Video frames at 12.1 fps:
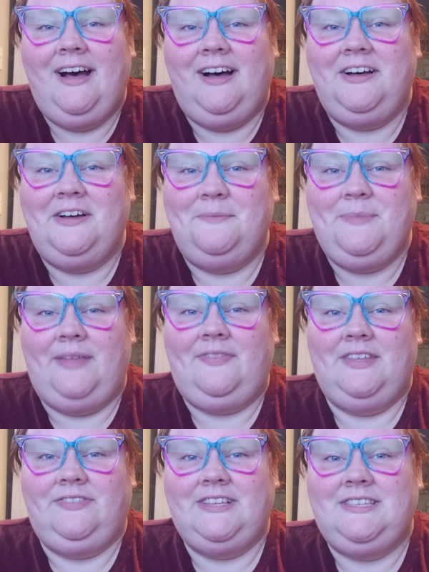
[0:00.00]

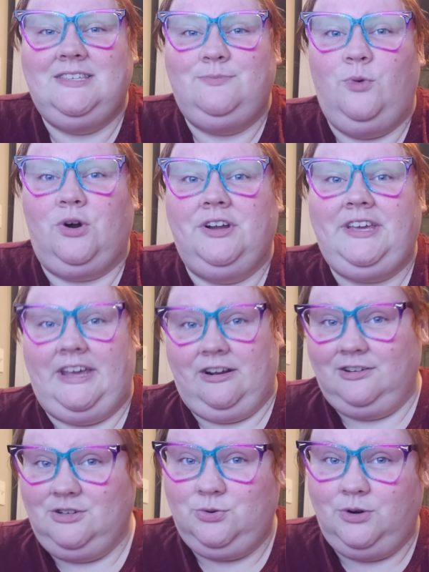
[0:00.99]
and that this is more
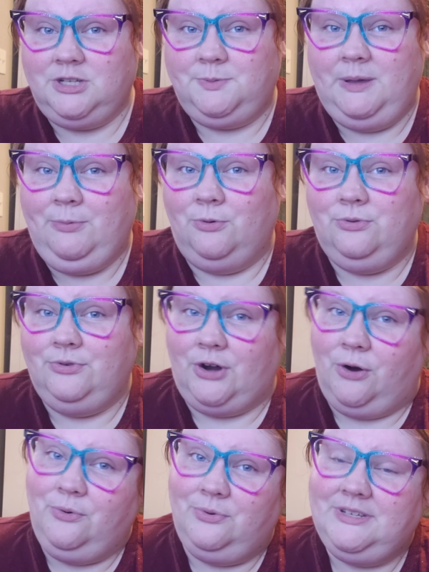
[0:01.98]
geared towards people who
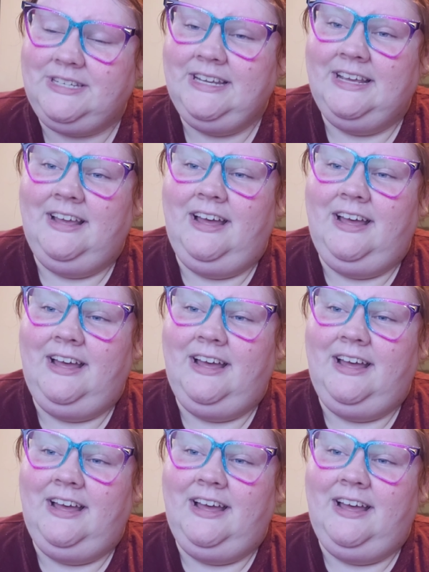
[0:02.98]
don't.